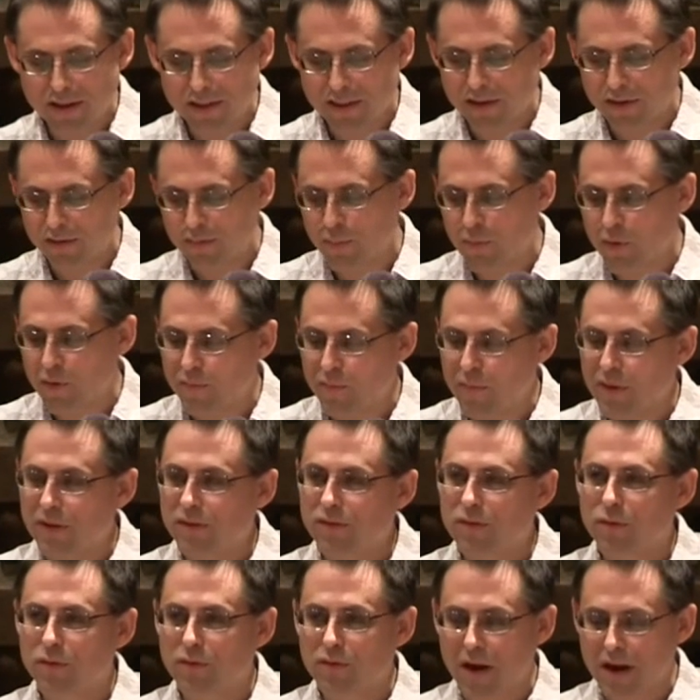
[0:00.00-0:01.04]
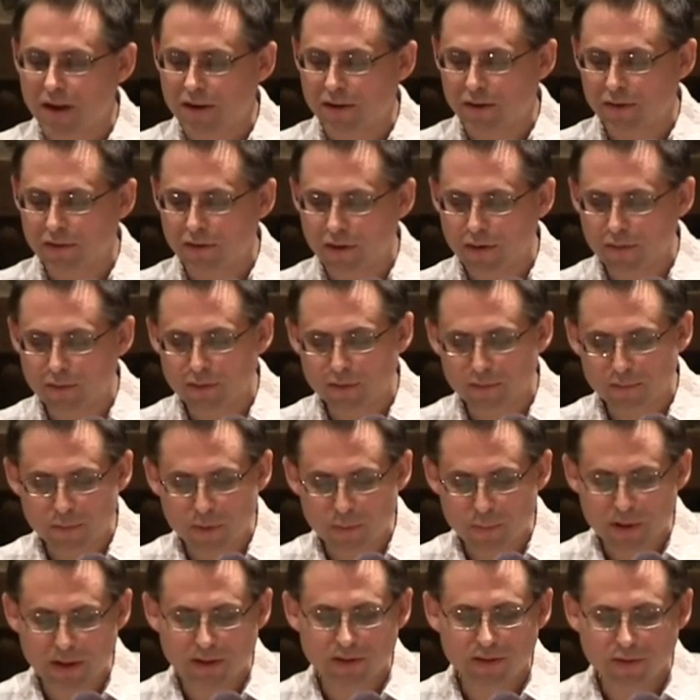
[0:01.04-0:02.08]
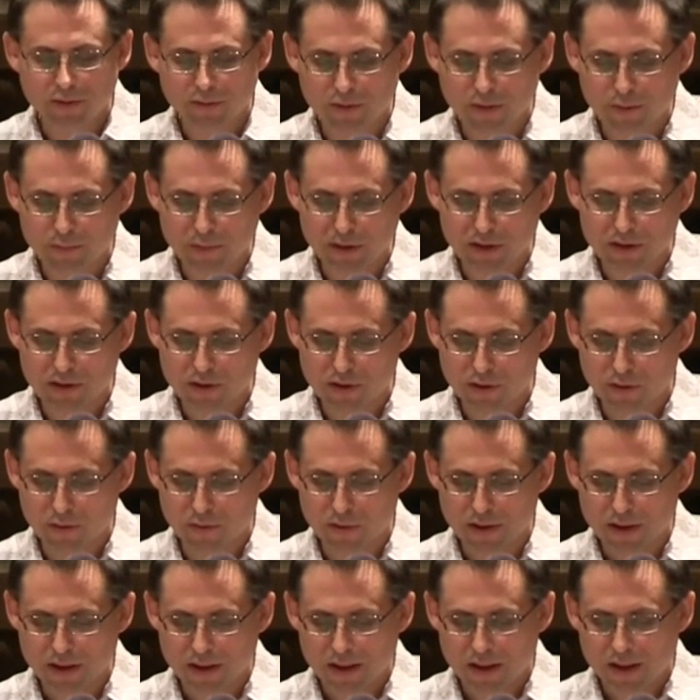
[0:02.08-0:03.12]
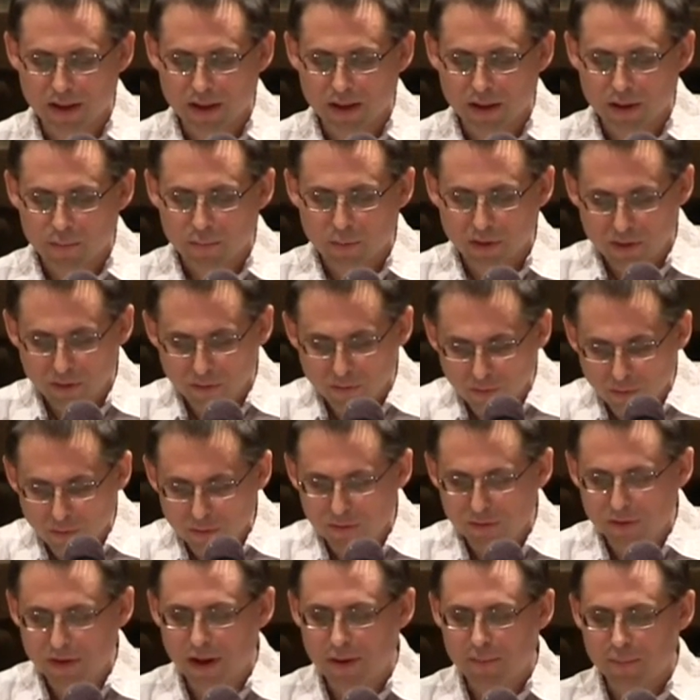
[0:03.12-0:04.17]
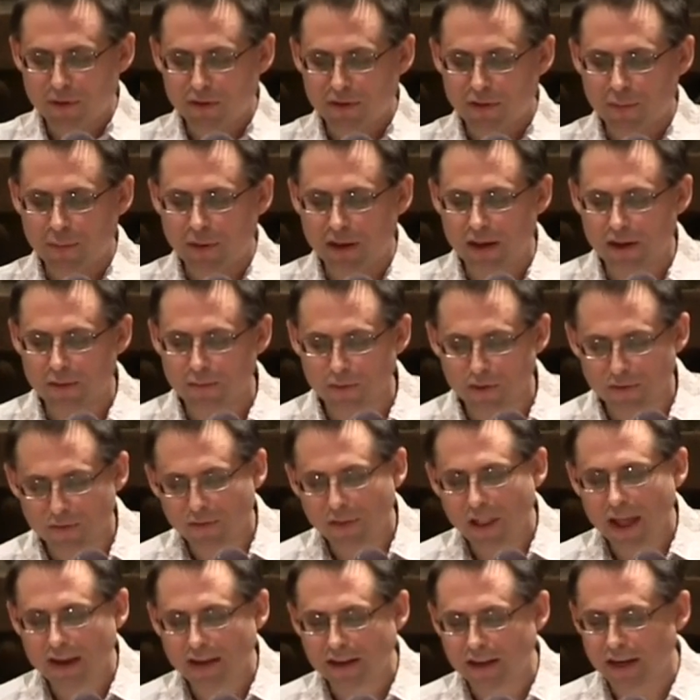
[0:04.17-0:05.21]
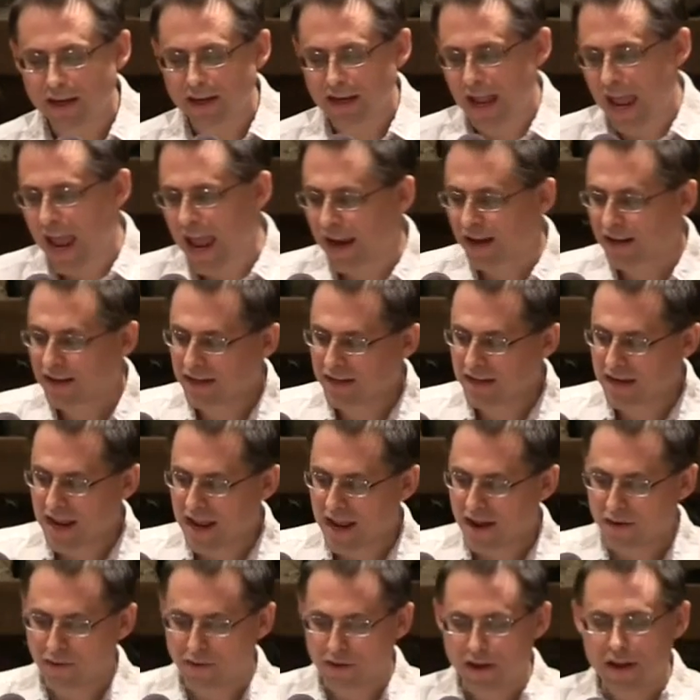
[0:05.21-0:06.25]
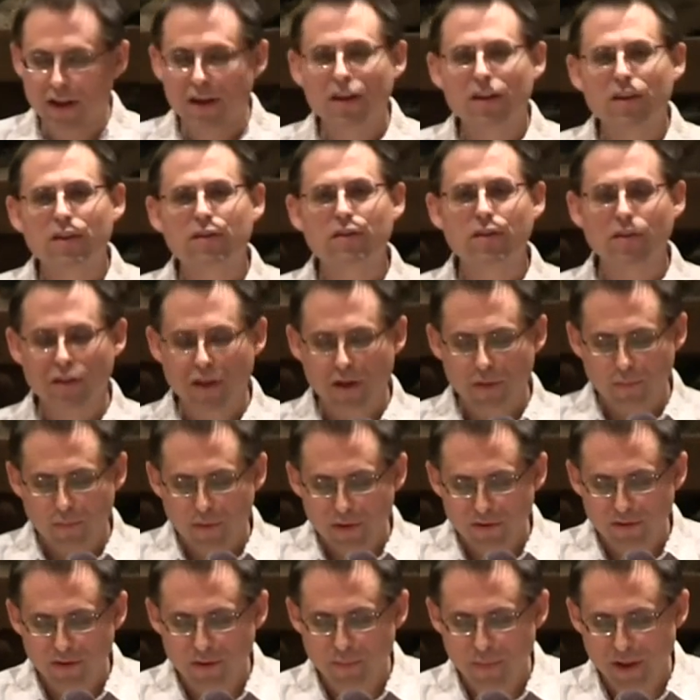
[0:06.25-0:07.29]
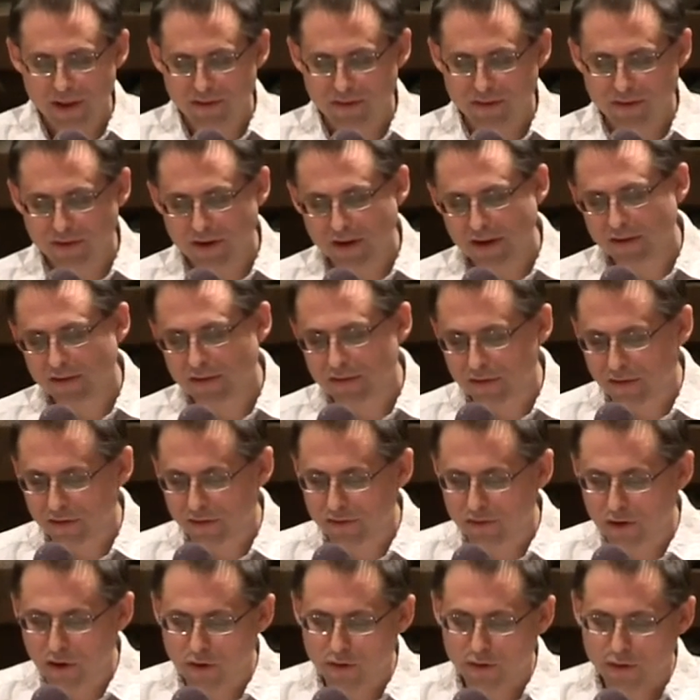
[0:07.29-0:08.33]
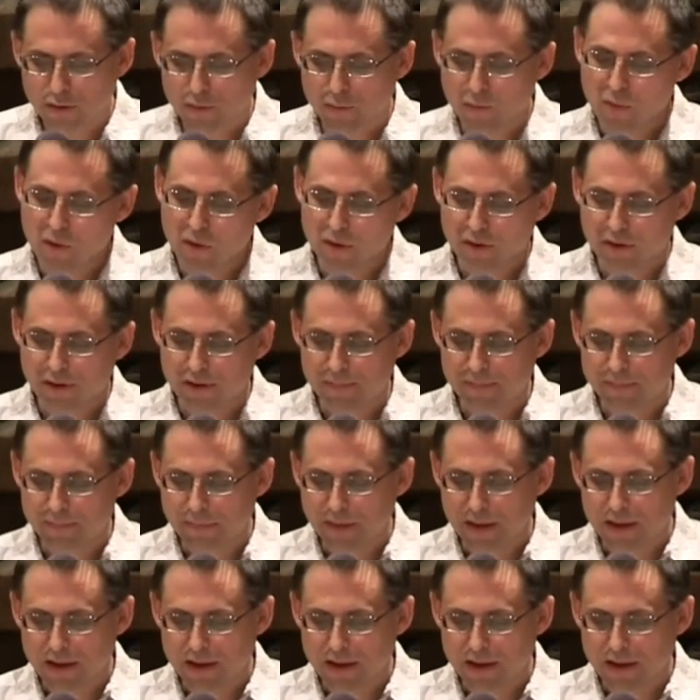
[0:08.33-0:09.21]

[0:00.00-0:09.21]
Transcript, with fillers: in these movements or find ourselves in the midst of something new. But the first step is to begin reflecting and acting now so that wisdom has a chance to start her work.